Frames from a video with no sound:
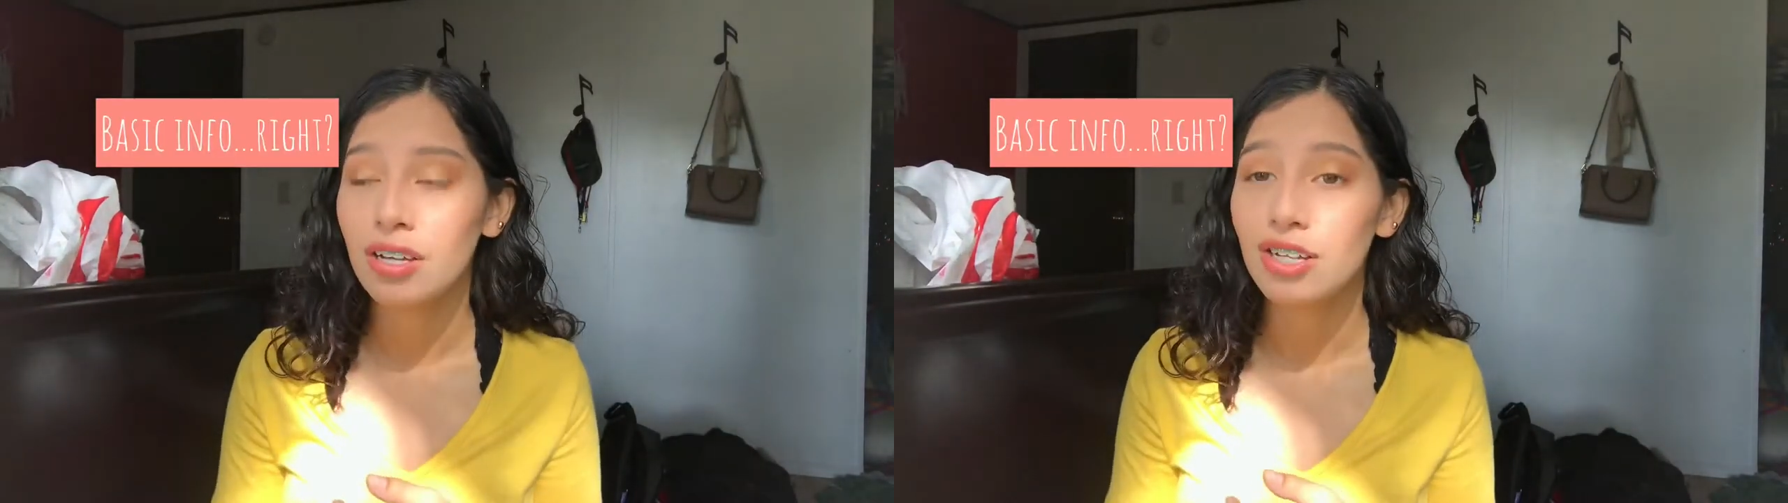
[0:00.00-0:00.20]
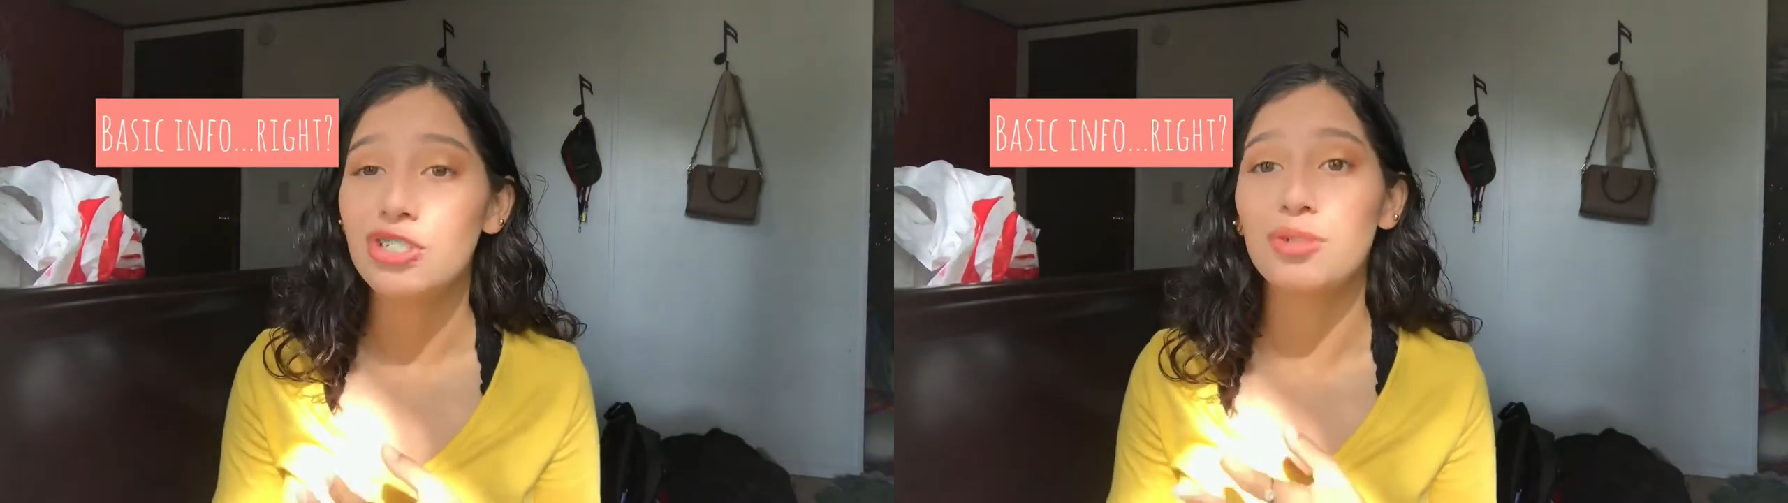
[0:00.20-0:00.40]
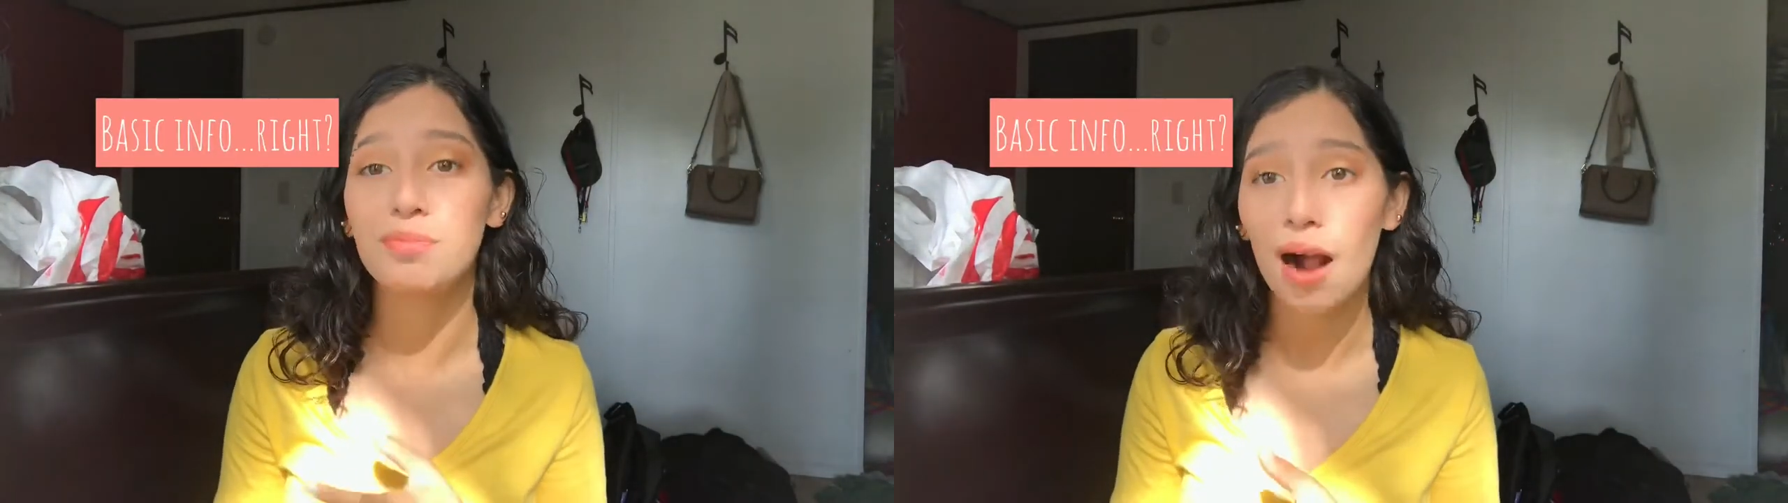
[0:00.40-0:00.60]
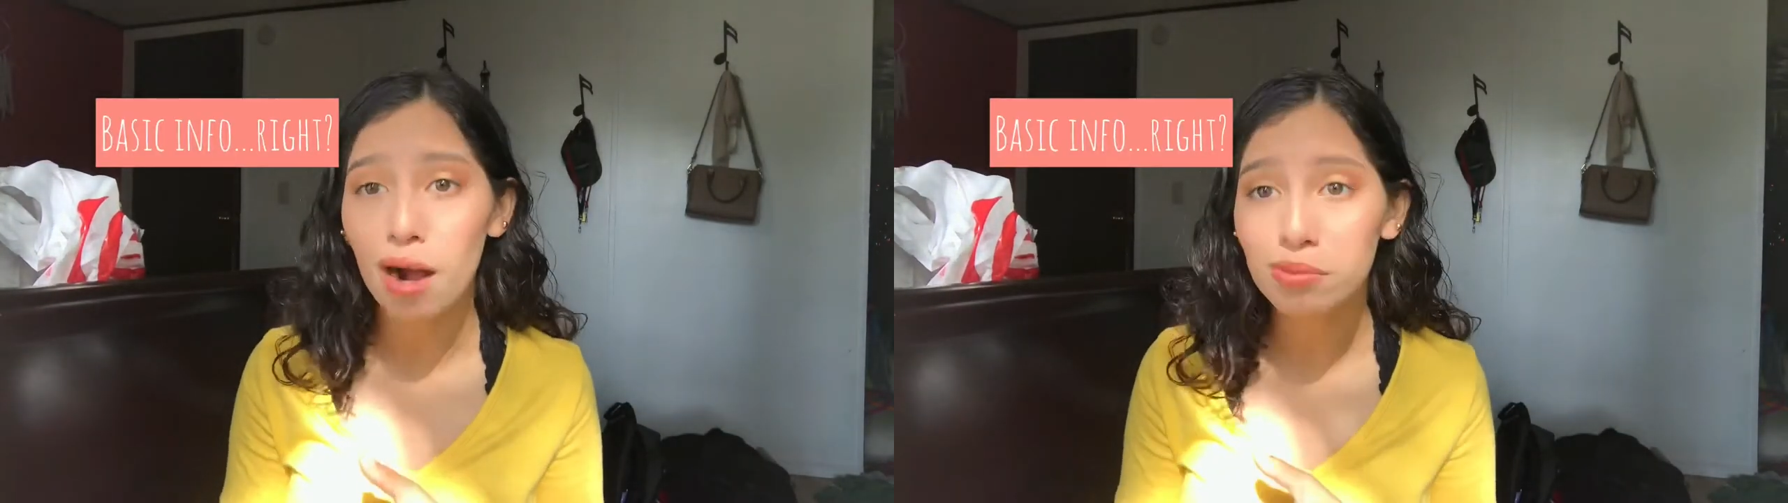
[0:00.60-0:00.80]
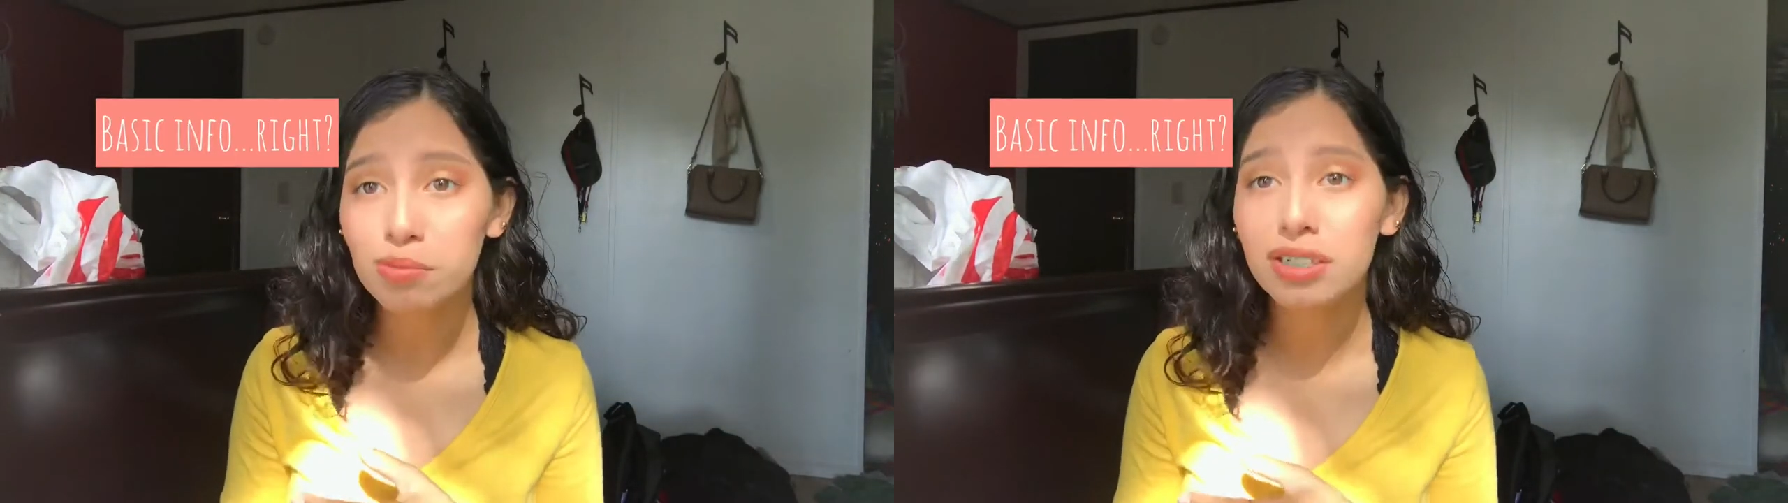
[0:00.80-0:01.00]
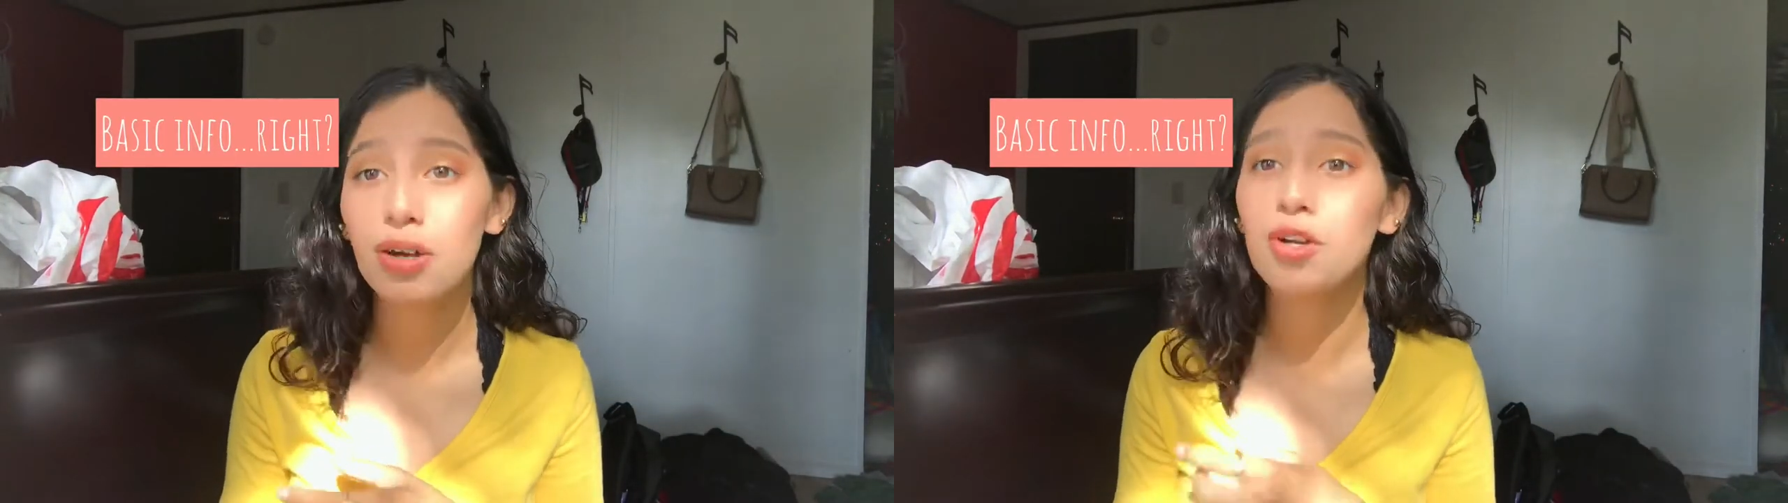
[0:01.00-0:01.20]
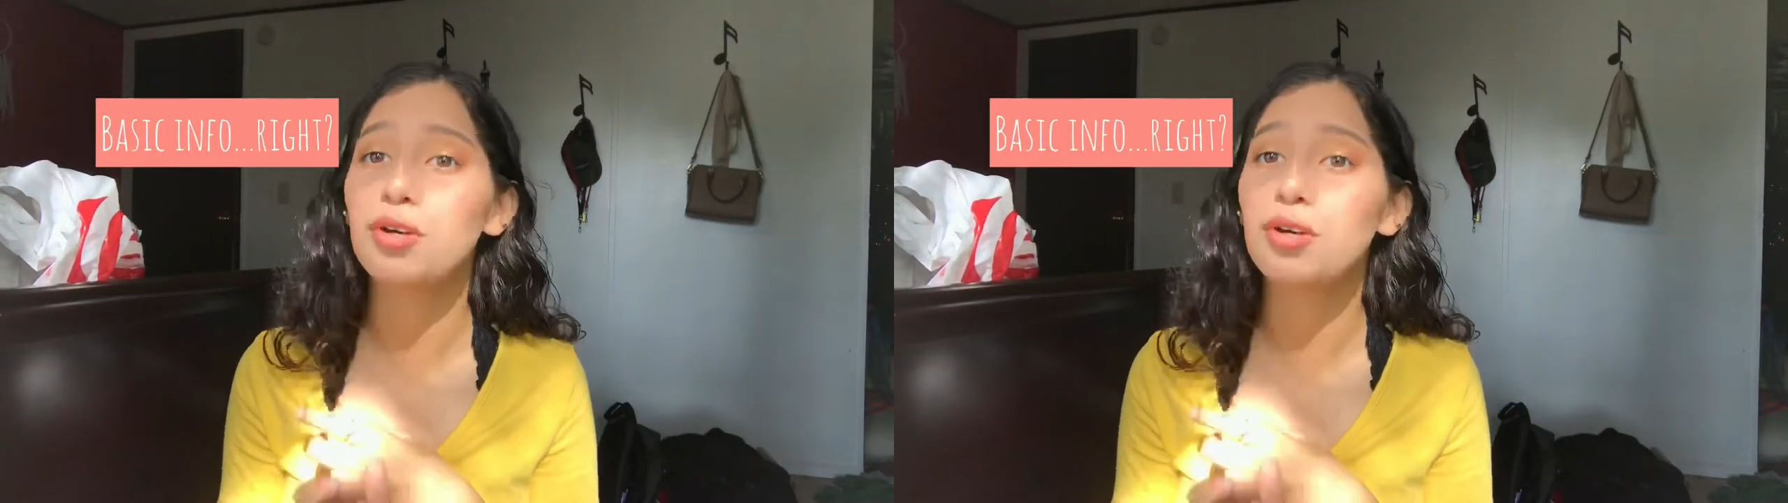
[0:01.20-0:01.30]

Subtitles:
You should probably know your